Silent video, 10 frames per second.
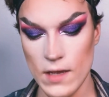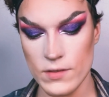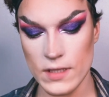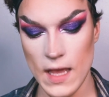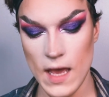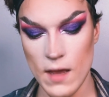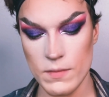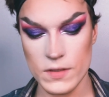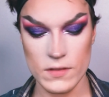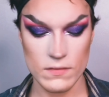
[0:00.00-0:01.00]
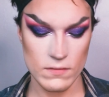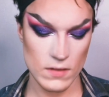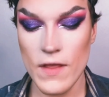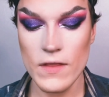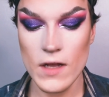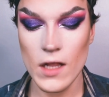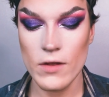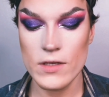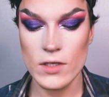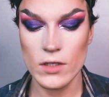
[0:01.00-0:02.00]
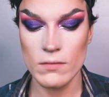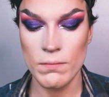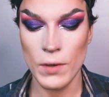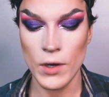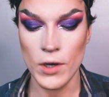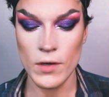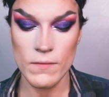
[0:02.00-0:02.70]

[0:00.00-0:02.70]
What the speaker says: Labs. I think the color is called Burn.